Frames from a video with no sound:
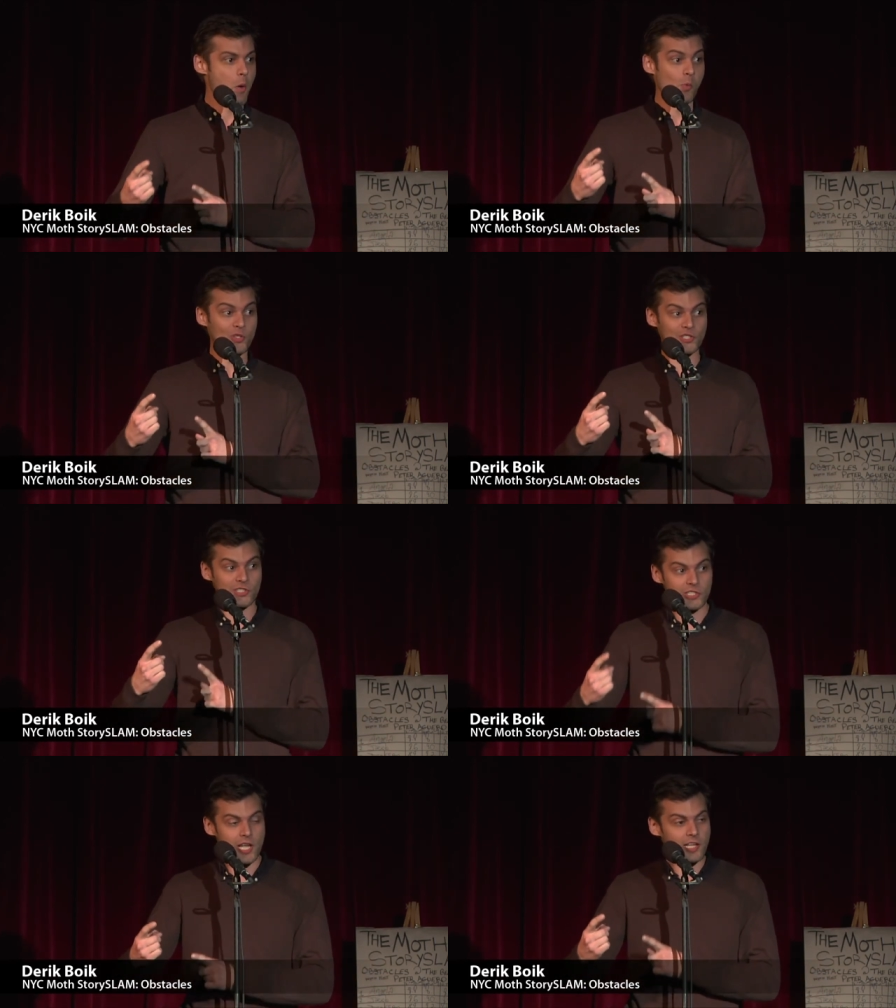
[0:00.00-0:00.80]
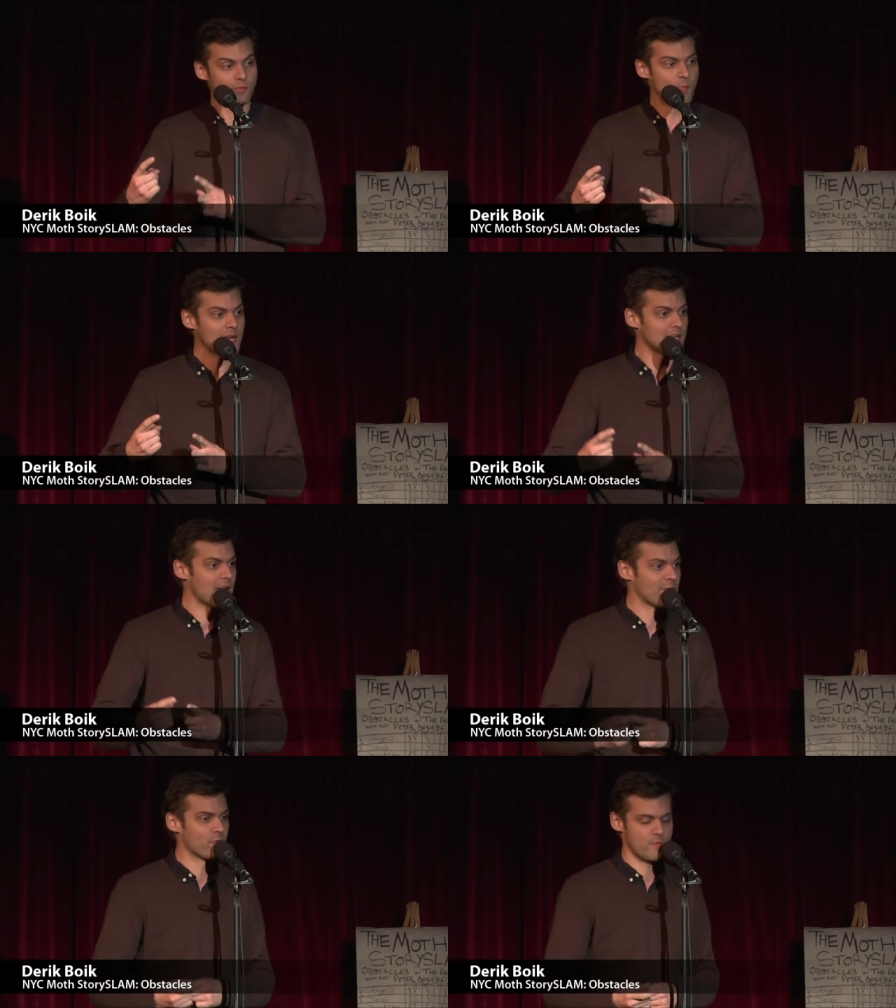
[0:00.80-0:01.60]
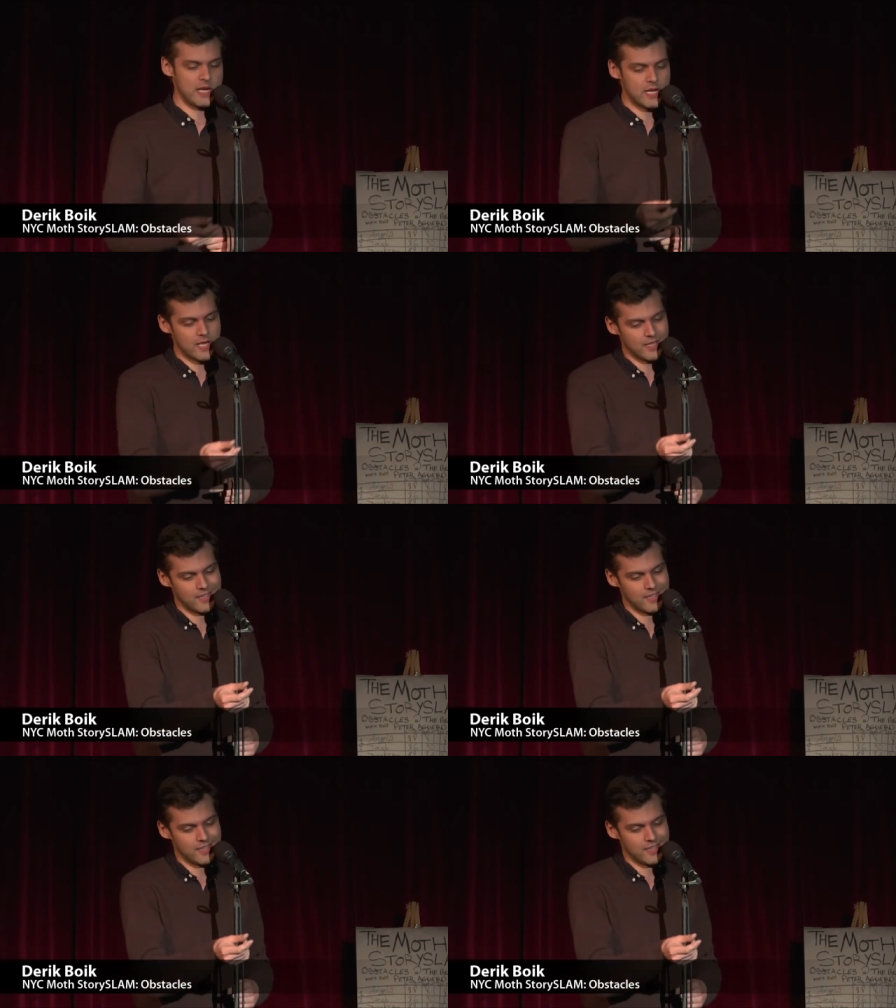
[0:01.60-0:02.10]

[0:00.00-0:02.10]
which is just big enough for me to